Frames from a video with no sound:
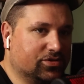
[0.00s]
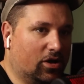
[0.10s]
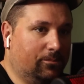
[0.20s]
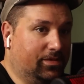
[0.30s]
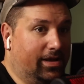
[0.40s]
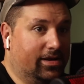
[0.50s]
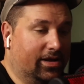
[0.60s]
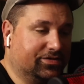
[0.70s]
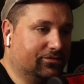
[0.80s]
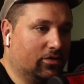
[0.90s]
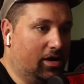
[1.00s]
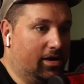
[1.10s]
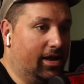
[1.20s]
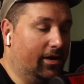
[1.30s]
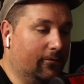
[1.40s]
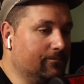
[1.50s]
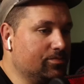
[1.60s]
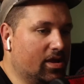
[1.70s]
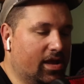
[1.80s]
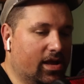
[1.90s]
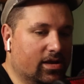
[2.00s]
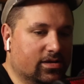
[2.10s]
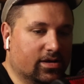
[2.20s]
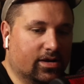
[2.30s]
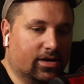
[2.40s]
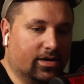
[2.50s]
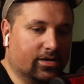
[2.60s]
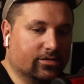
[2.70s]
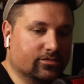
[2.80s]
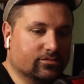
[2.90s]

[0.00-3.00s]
updated as of right now, and